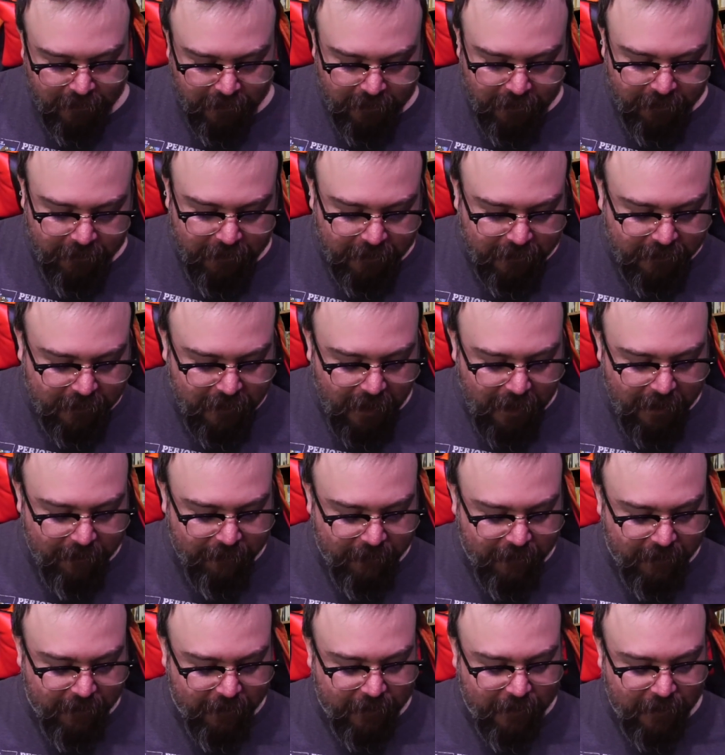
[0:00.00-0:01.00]
You can die
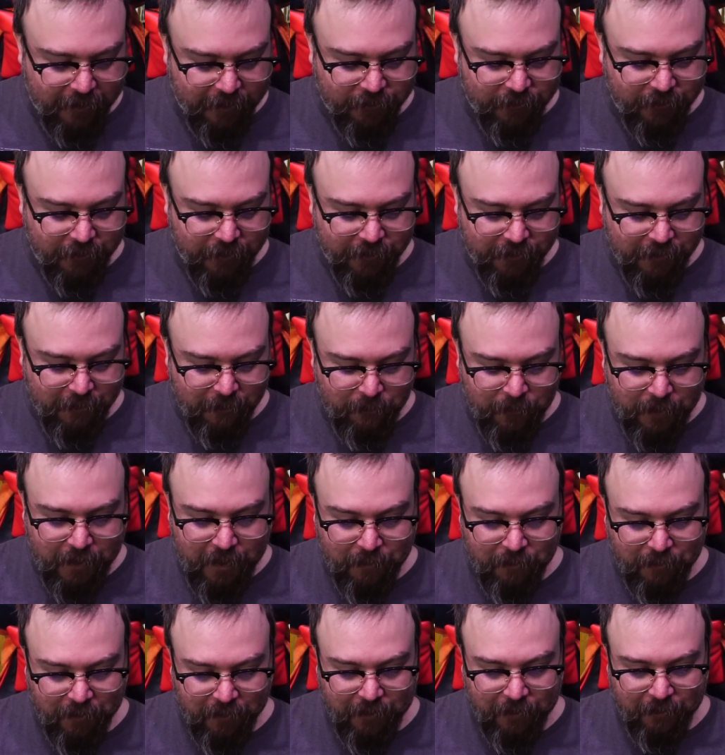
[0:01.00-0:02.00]
for your country or your
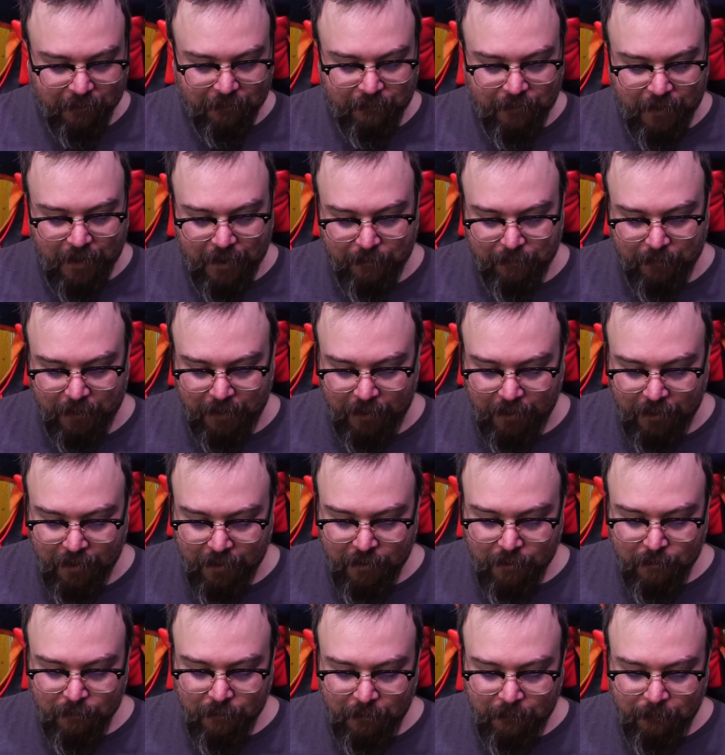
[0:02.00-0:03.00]
people or your family,
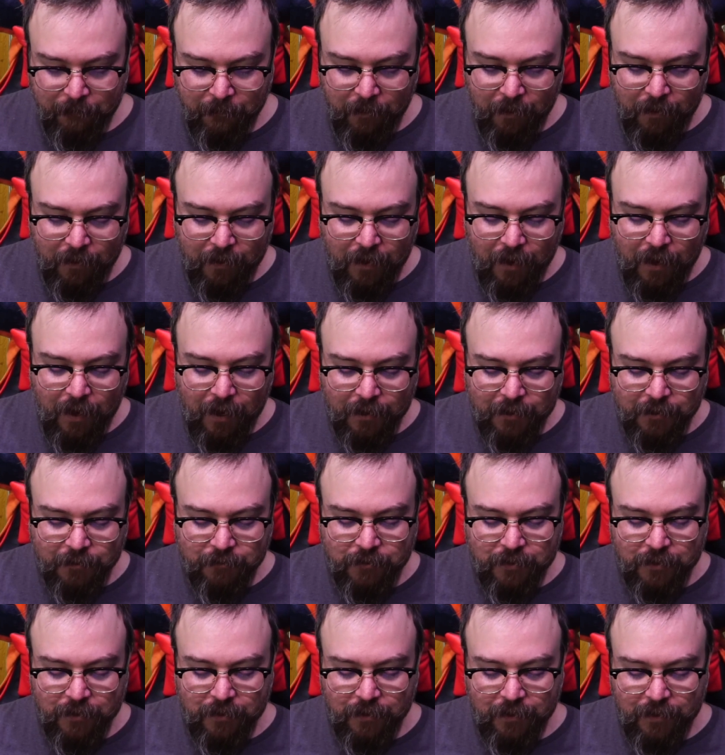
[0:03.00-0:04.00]
but for a god you
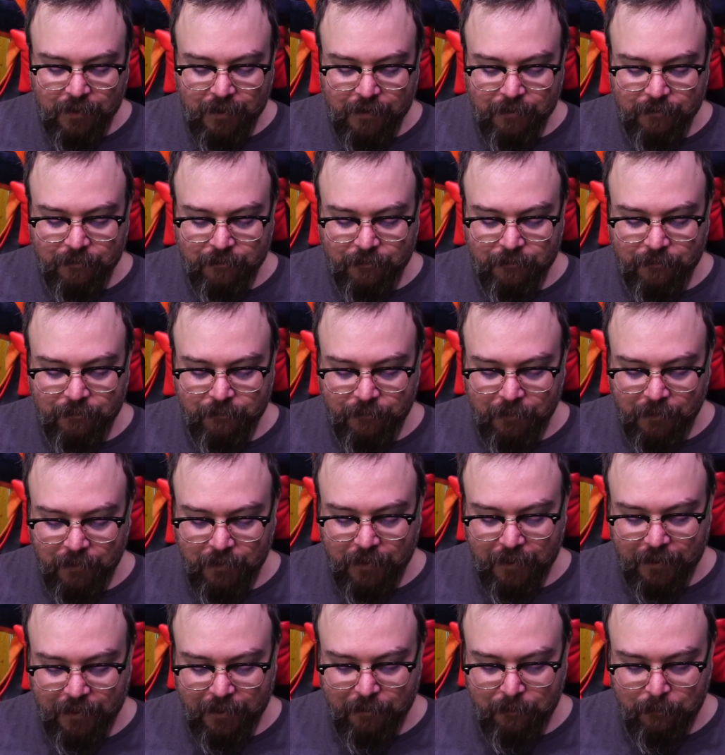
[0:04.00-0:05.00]
should live
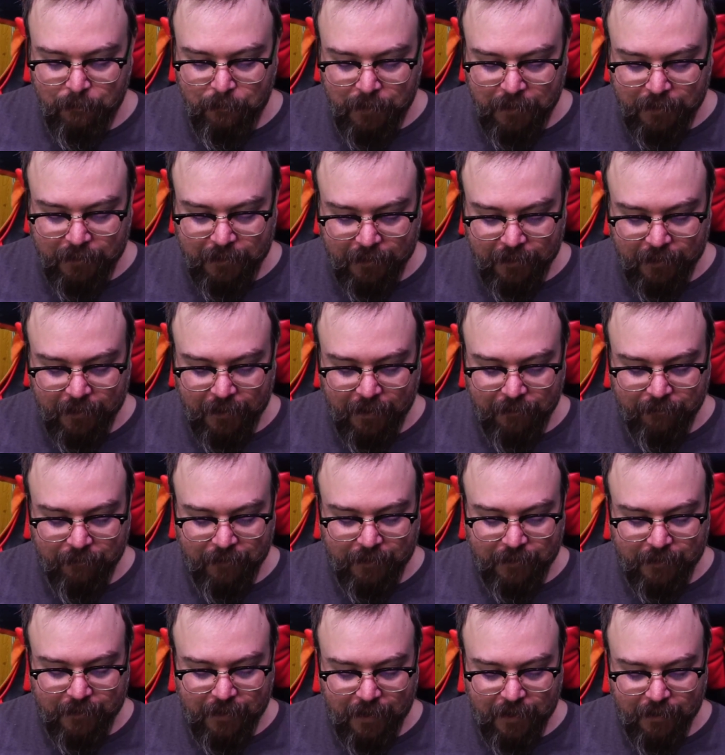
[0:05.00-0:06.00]
fully and busily
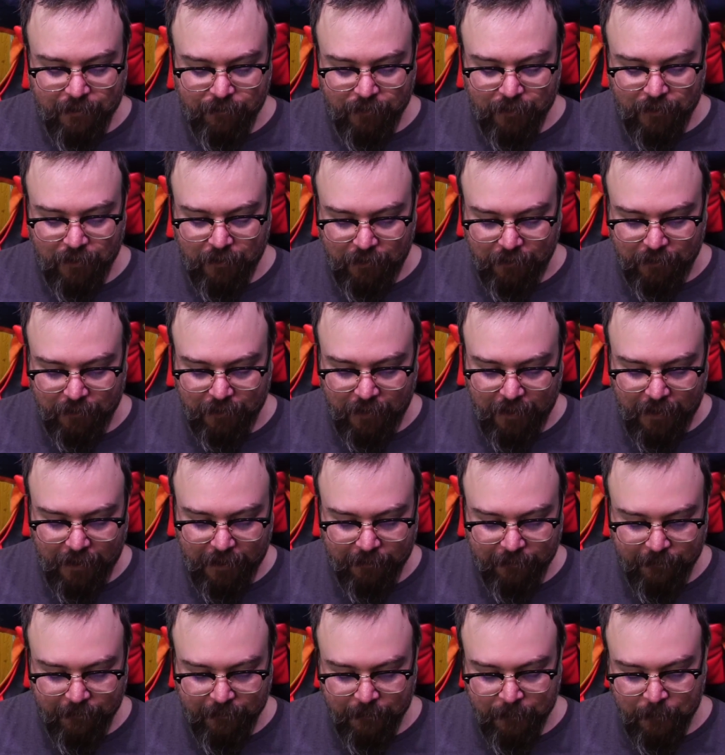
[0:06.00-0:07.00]
every day of a long
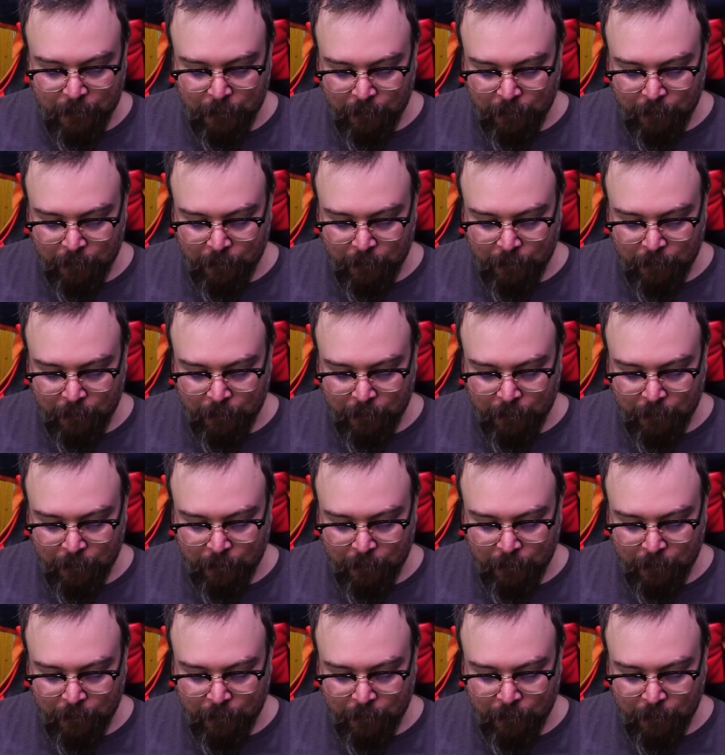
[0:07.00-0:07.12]
life.